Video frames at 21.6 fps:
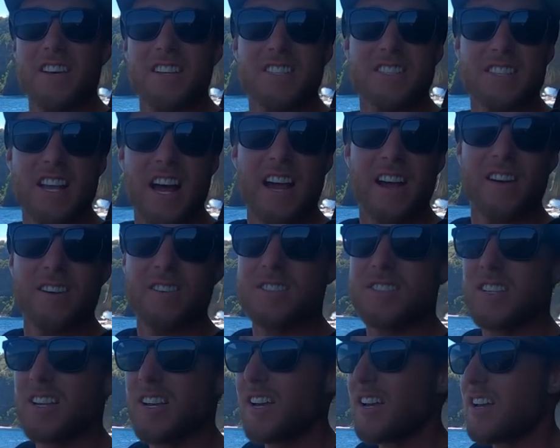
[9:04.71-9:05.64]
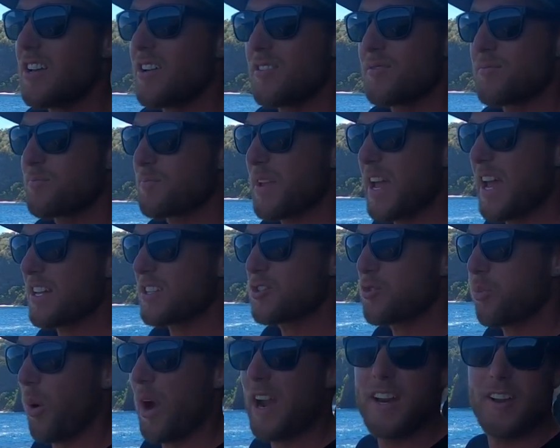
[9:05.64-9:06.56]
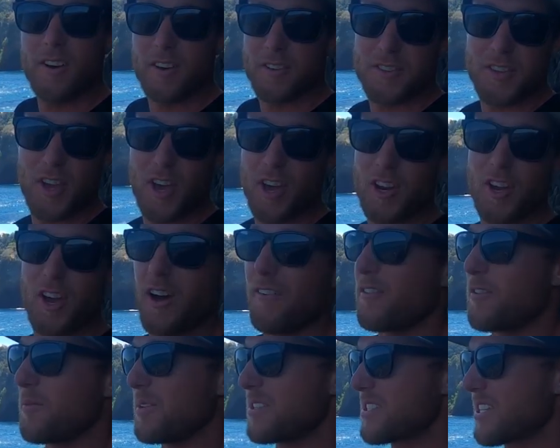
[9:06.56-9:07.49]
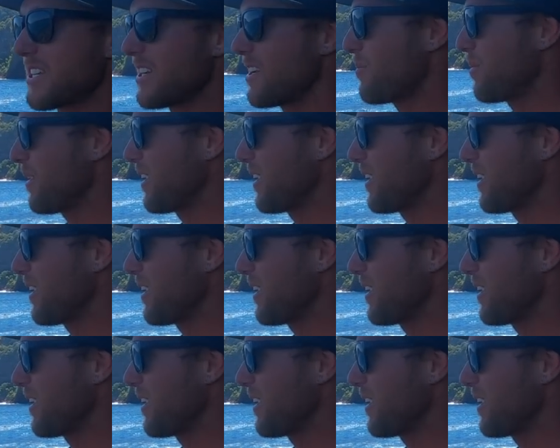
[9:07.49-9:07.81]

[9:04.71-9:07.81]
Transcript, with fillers: of these snails, get twenty or thirty of them. It's going